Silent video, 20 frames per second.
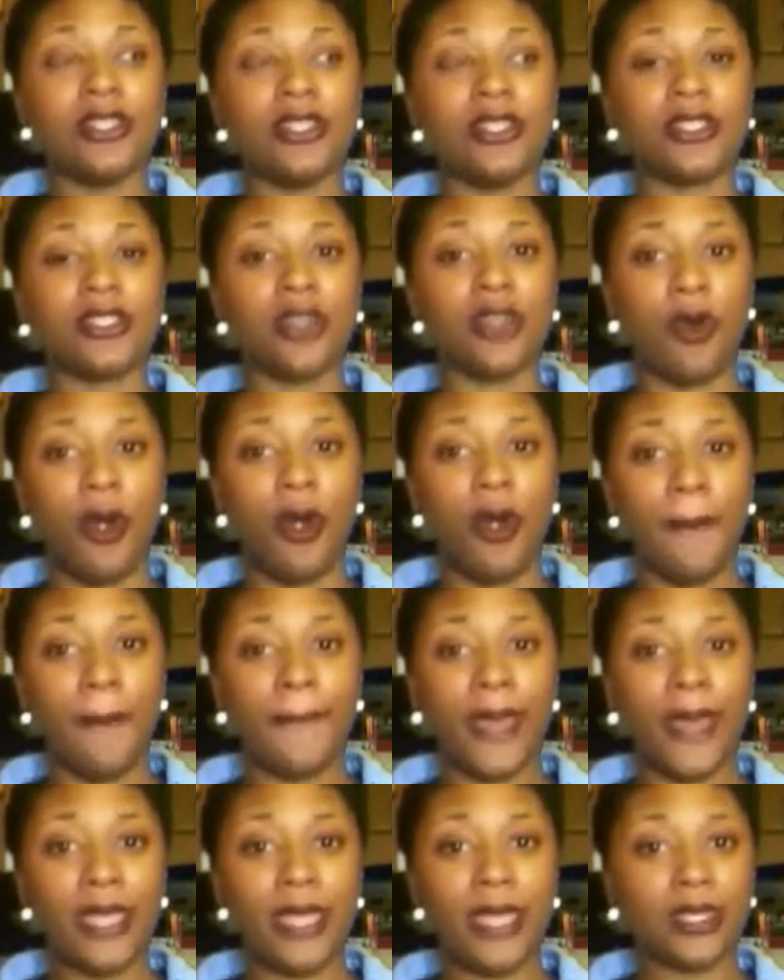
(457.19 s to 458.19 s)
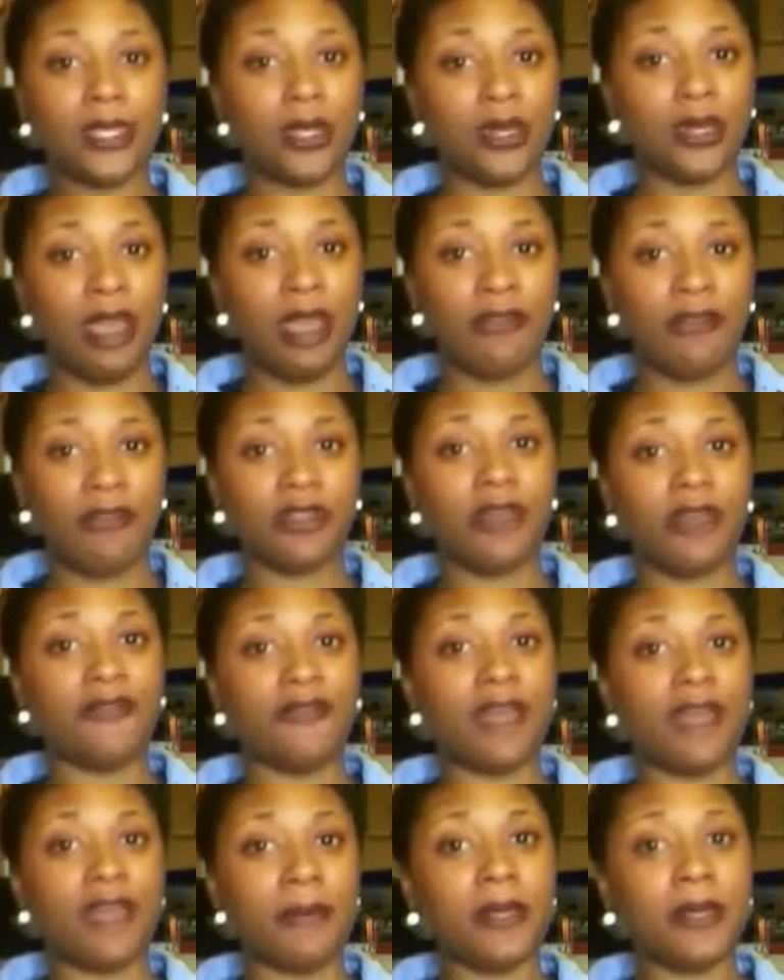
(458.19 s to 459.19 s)
So on May 3rd, after a
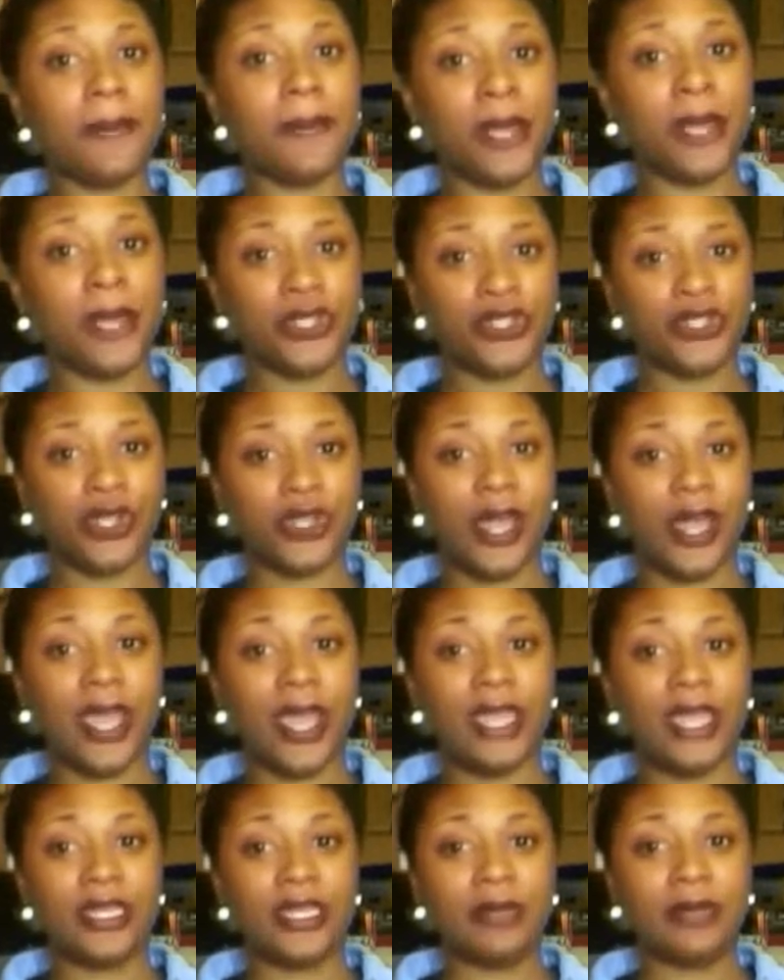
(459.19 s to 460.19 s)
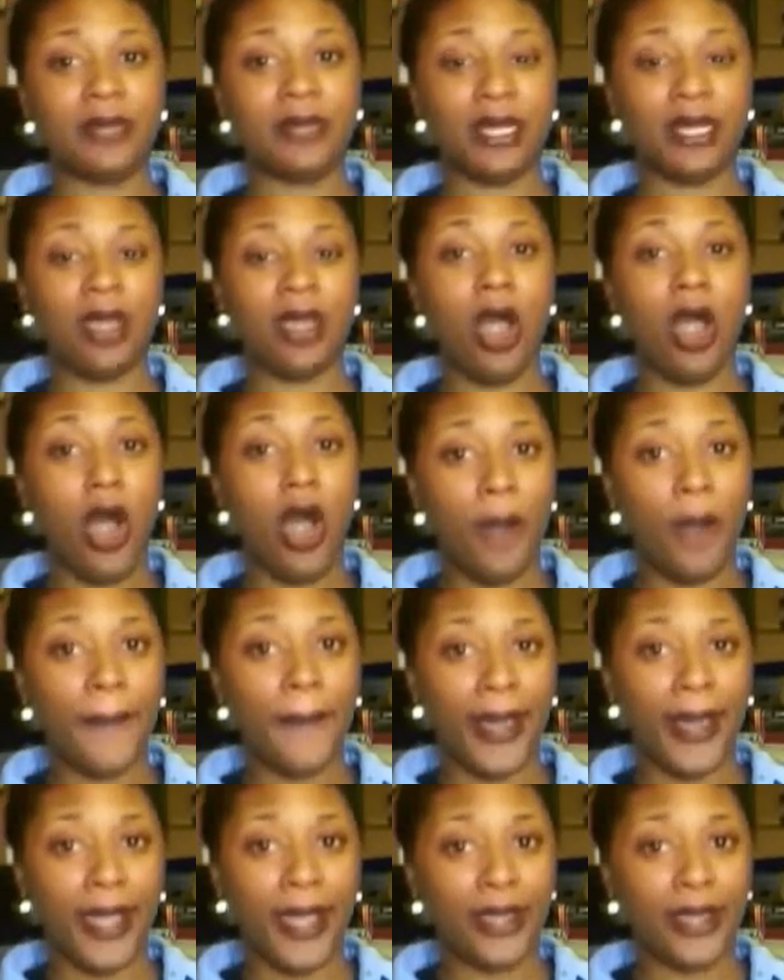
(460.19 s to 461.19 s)
family picture, I ended up getting all
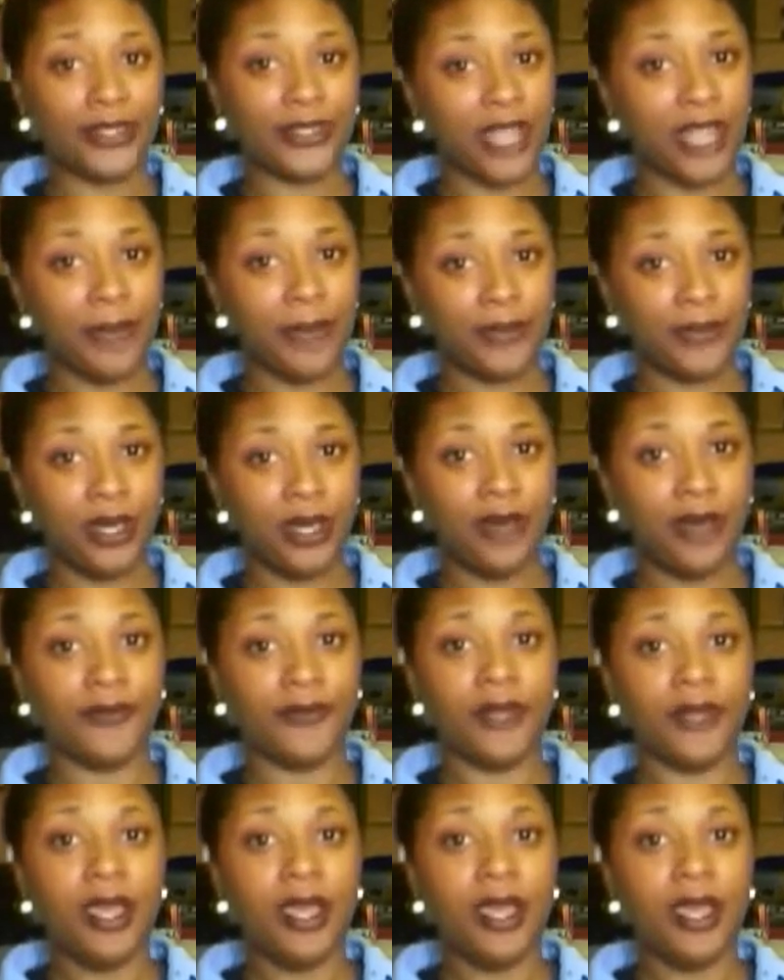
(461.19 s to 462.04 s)
my hair chopped off.